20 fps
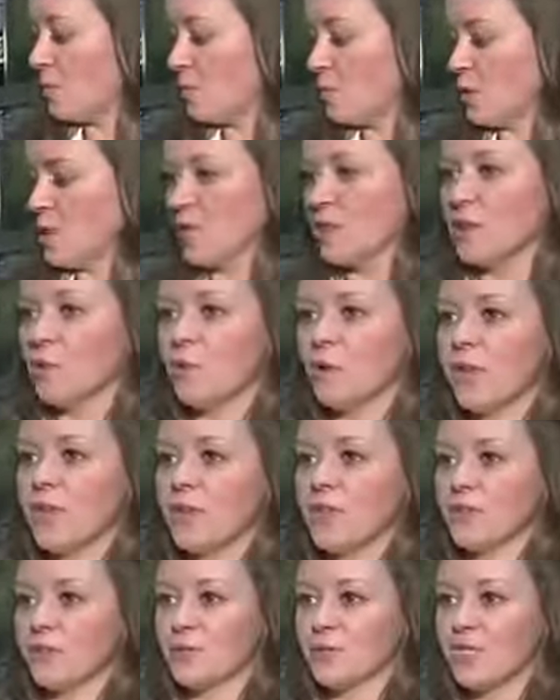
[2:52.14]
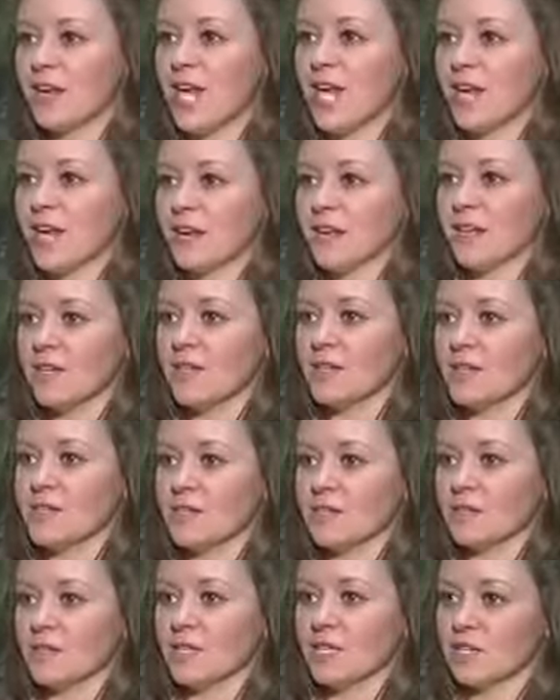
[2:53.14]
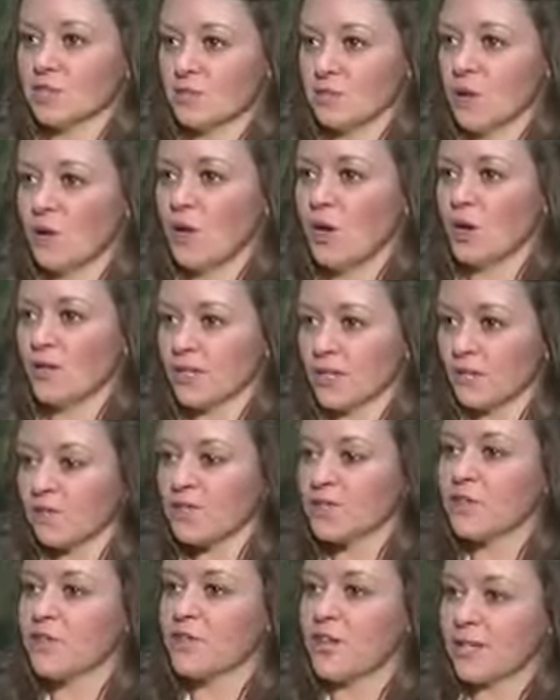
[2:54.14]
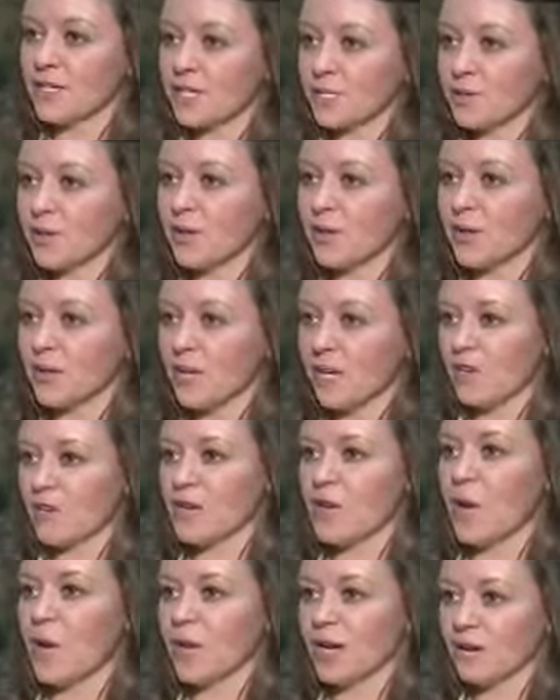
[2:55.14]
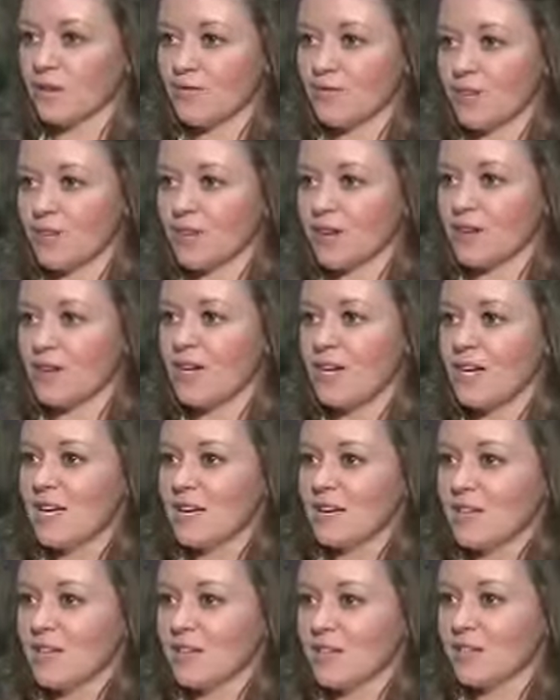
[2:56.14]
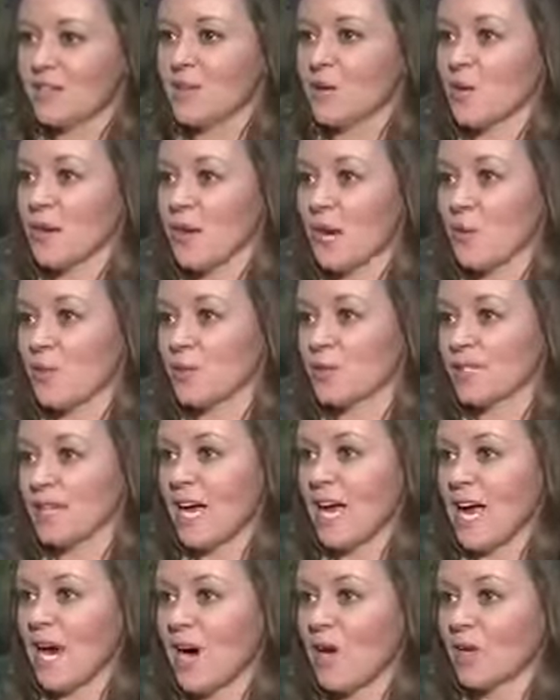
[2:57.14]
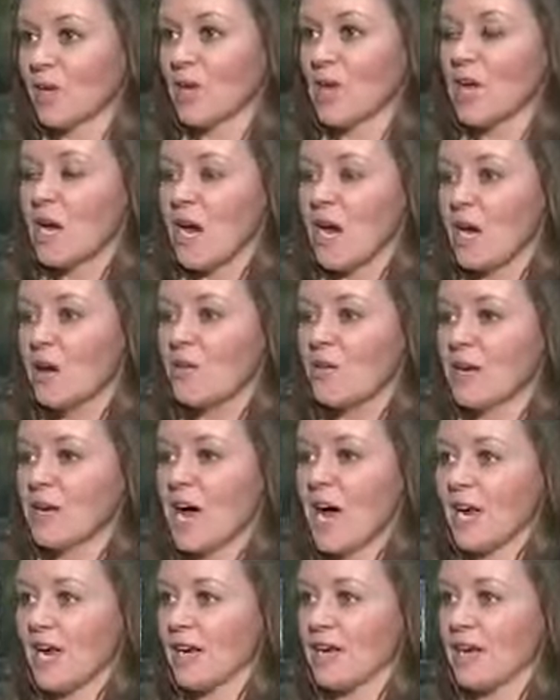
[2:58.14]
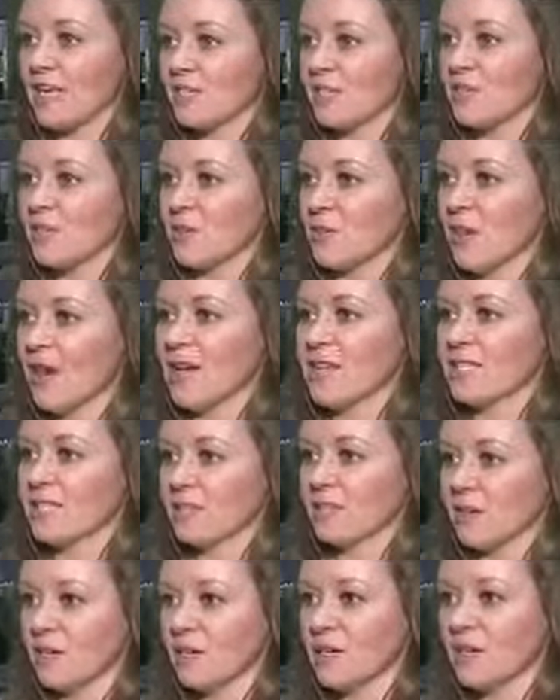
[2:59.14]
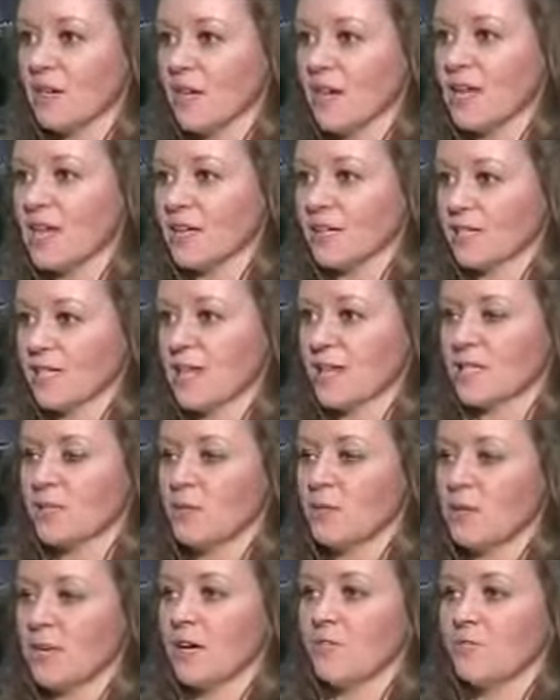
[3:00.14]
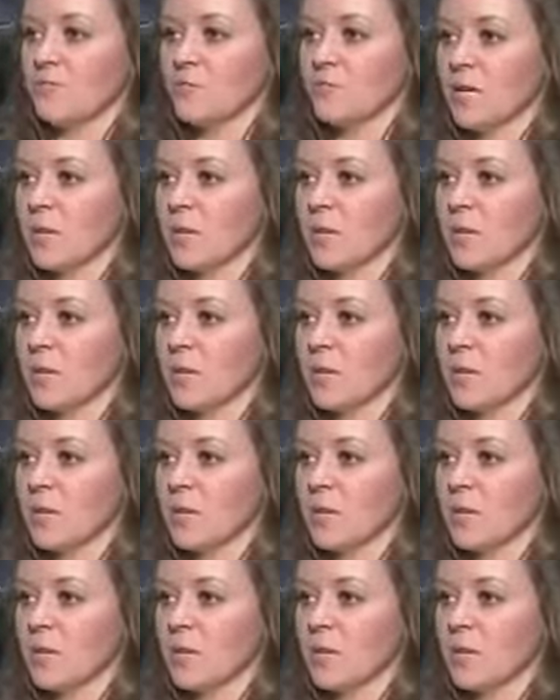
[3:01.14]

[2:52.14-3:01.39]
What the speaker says: putting the 1 through 10 control gives the flexibility of knowing if your heat is going up or down, but not necessarily isolating in on exactly what that food